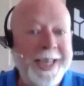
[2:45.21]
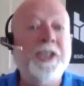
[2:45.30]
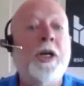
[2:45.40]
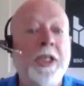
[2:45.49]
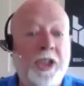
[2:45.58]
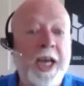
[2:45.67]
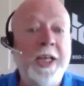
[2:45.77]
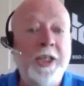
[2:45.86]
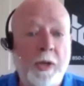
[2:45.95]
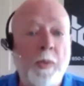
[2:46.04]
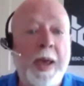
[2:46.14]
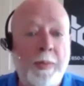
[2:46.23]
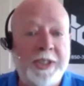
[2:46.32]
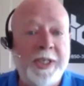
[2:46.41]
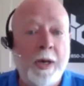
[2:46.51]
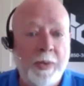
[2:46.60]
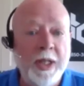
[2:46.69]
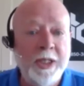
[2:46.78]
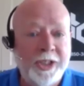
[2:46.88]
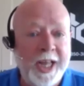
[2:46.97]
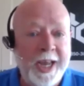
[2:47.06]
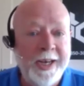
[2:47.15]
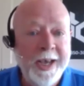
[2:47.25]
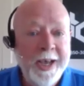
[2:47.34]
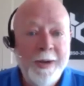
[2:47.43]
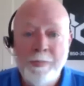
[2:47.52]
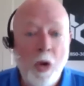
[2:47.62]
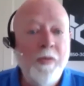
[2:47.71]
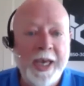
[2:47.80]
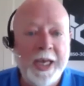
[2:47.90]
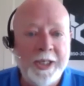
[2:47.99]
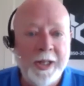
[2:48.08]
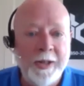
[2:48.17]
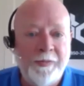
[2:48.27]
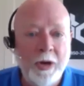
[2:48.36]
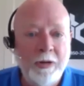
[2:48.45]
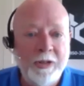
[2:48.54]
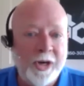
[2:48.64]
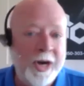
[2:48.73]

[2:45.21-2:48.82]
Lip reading: is going to change the way we sell real estate moving into the future.